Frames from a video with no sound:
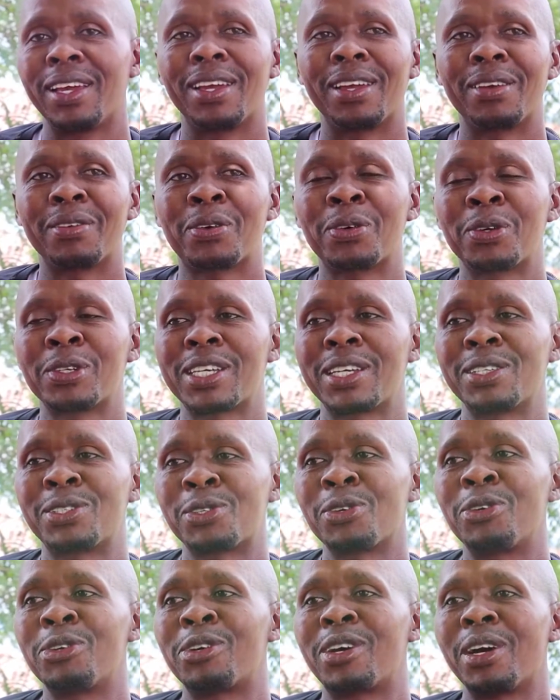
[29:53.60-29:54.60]
Because I
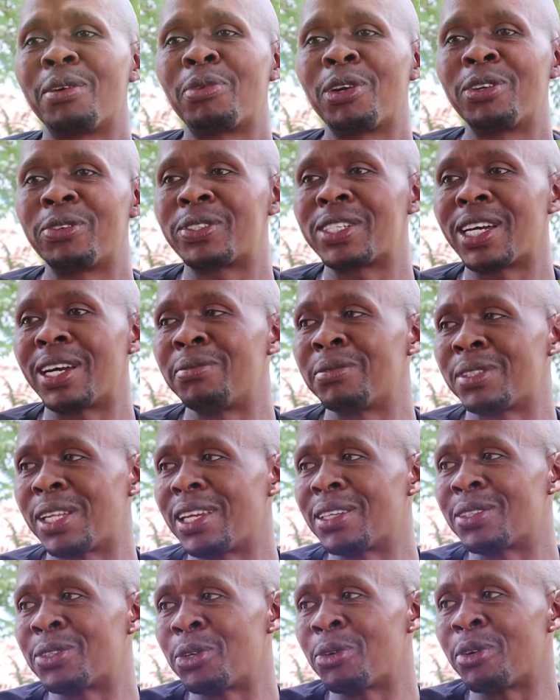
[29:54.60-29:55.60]
saw you a couple of times
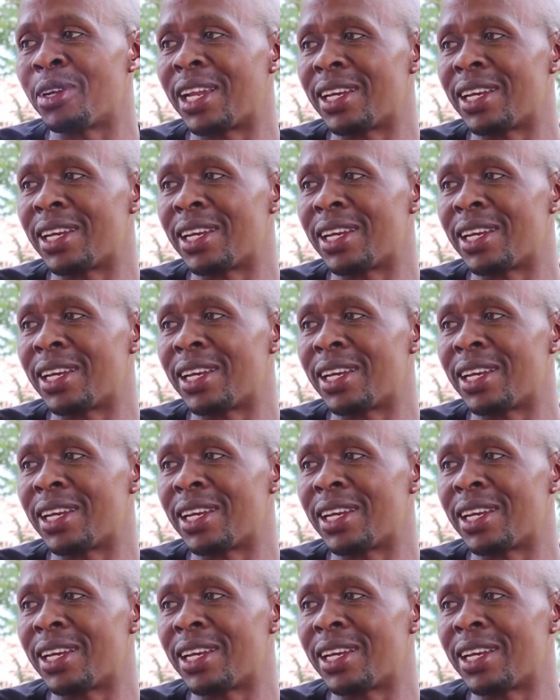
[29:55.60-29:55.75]
doing